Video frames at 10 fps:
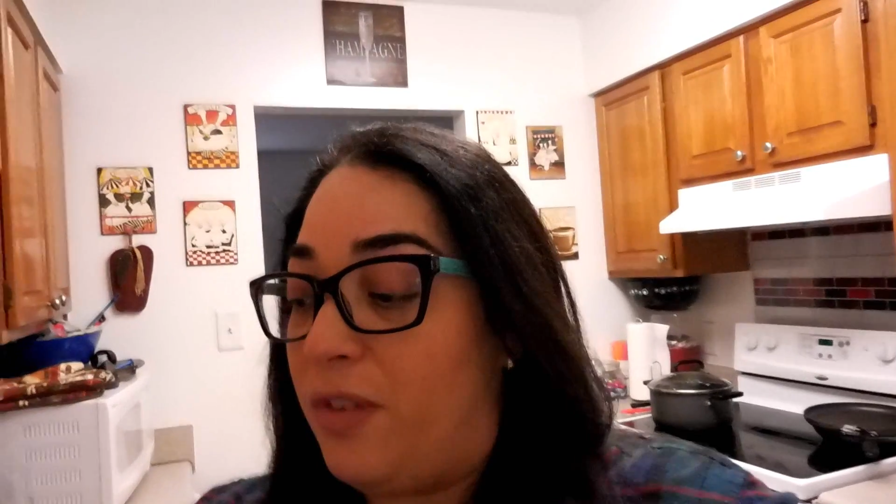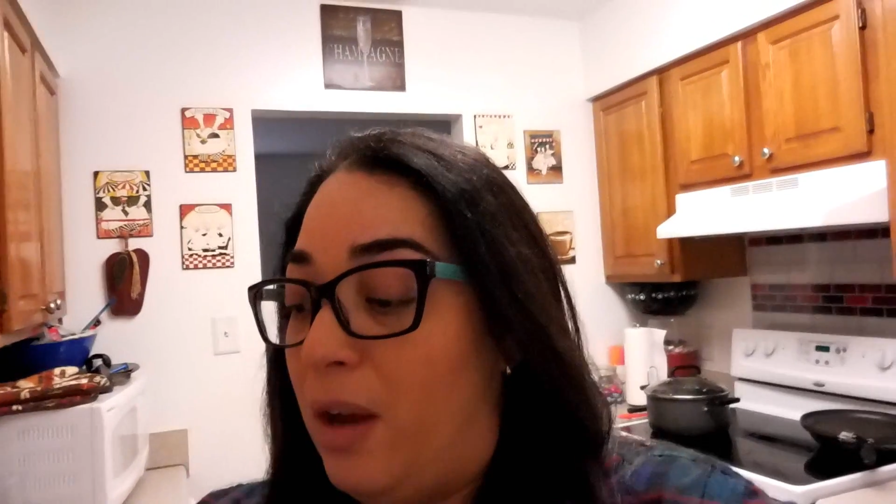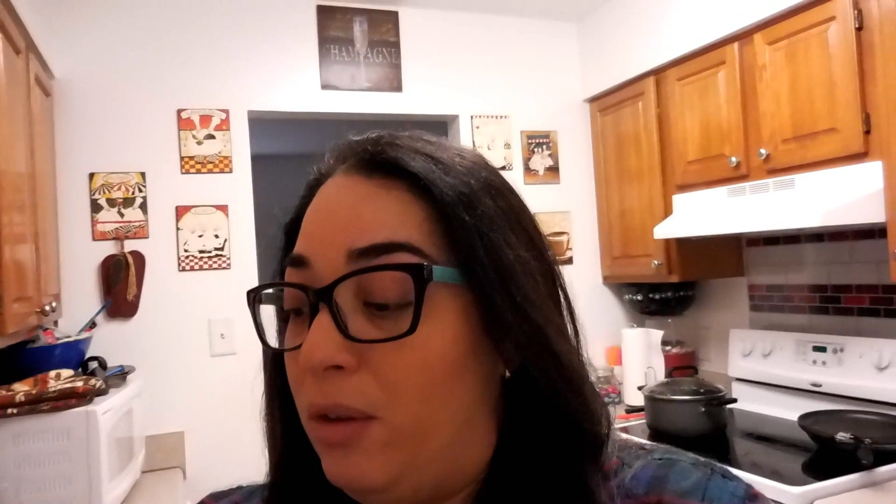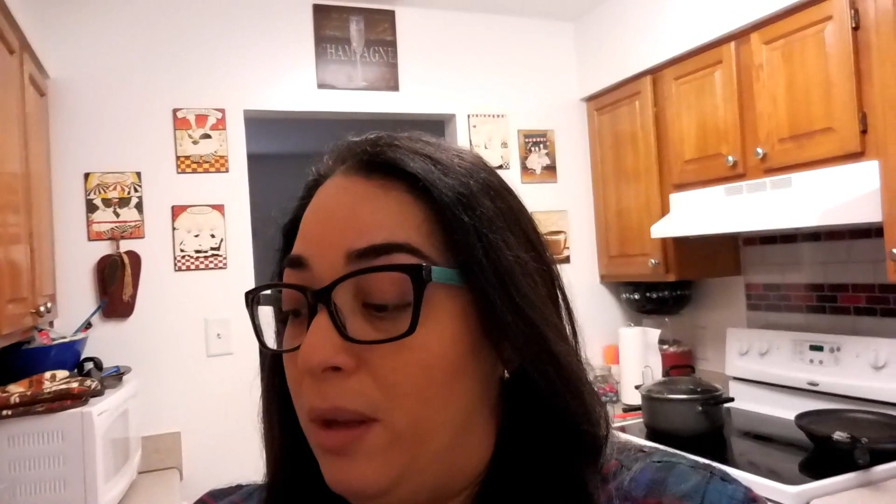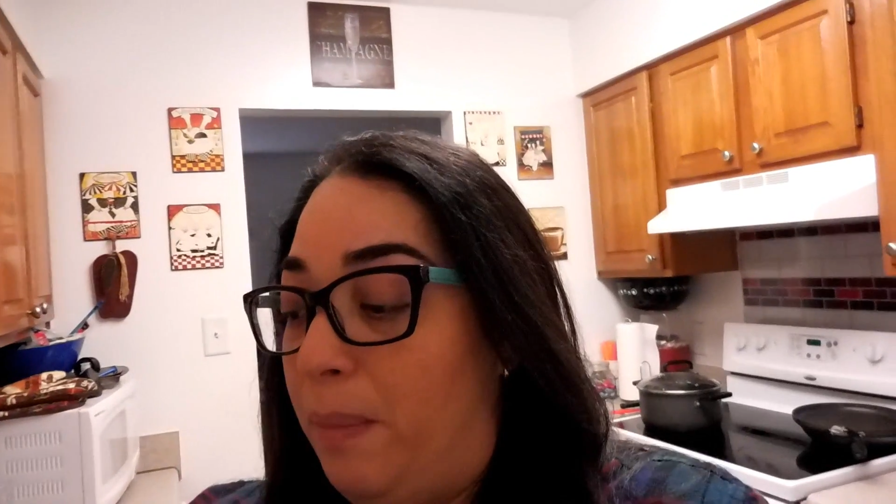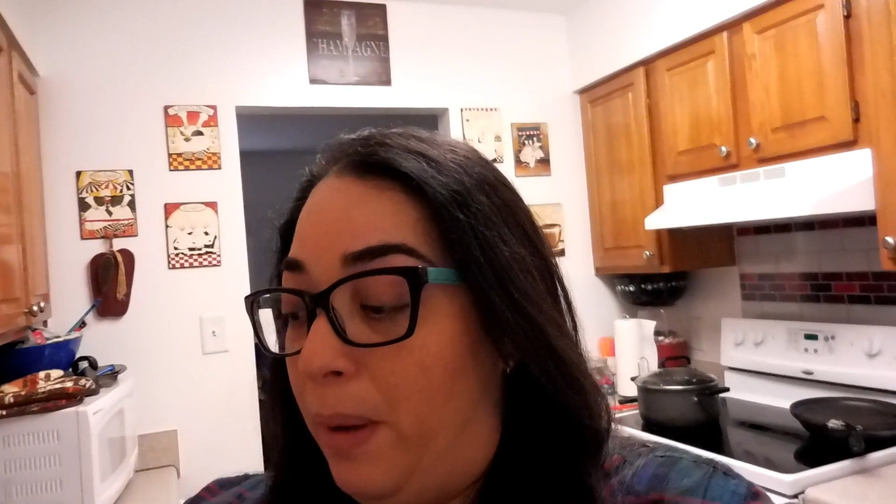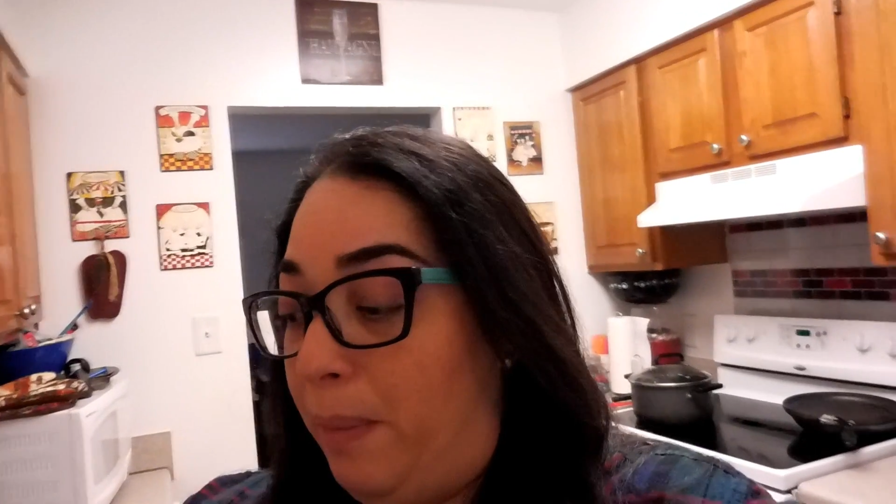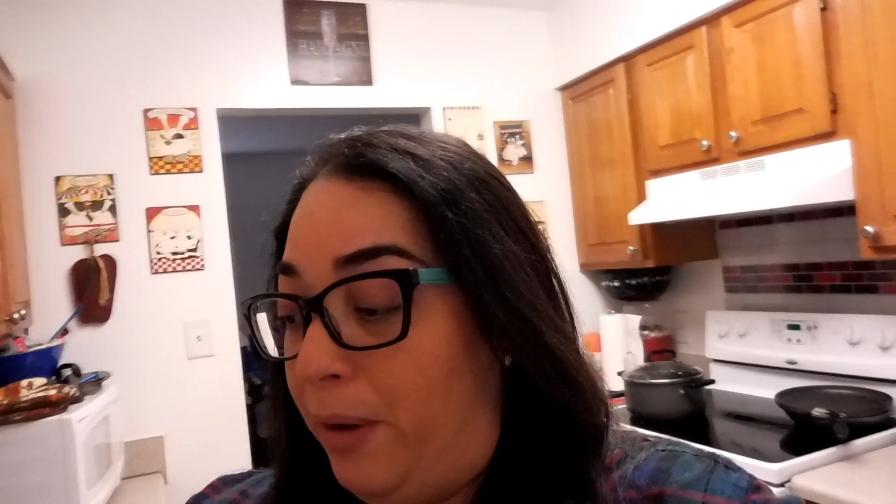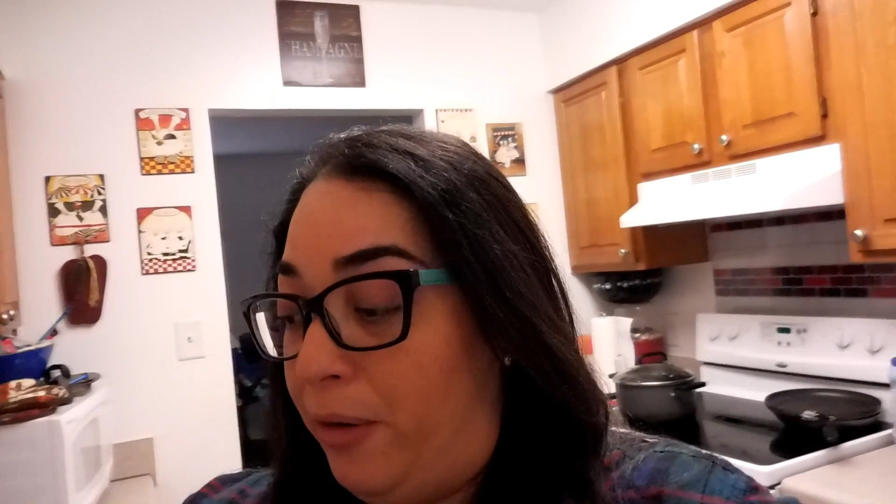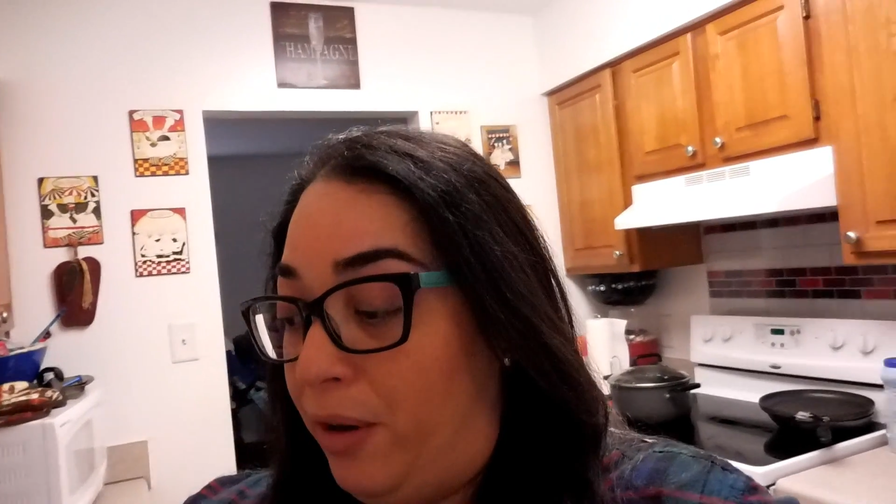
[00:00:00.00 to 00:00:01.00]
found the
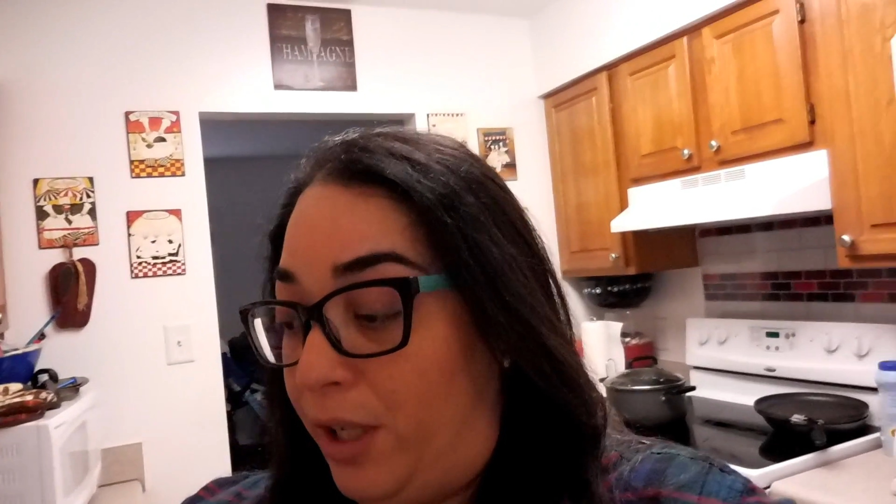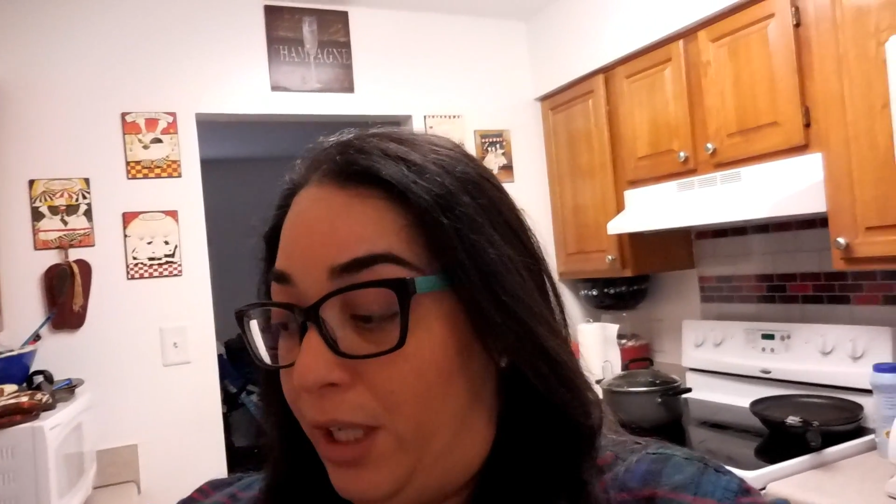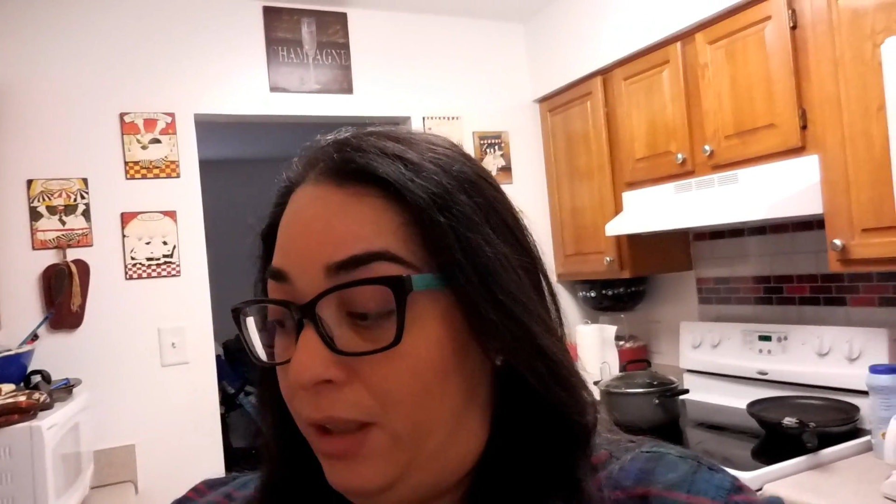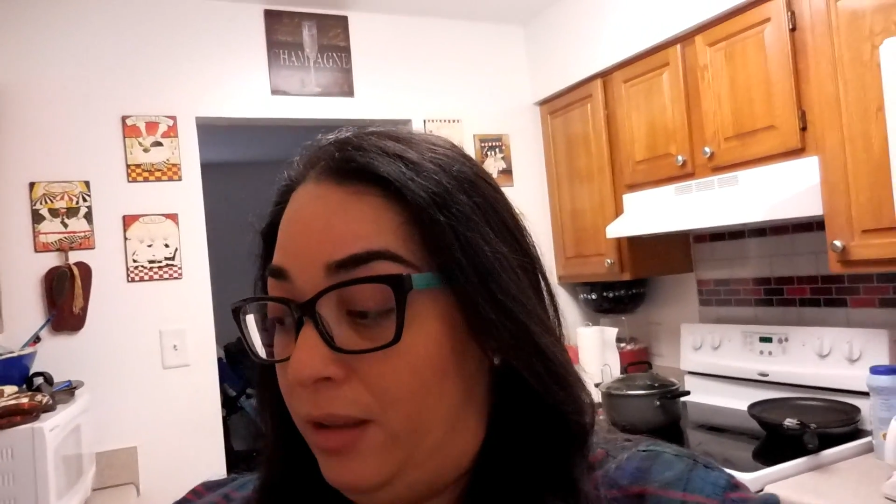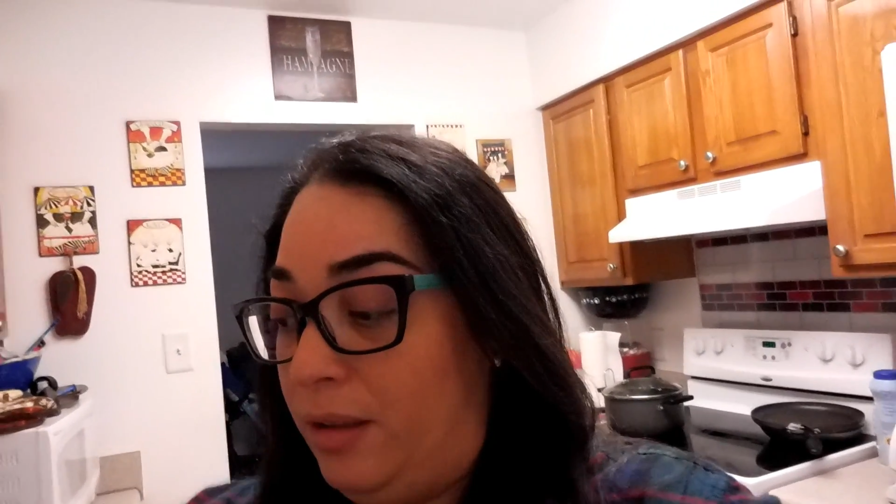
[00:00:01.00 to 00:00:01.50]
pepperoni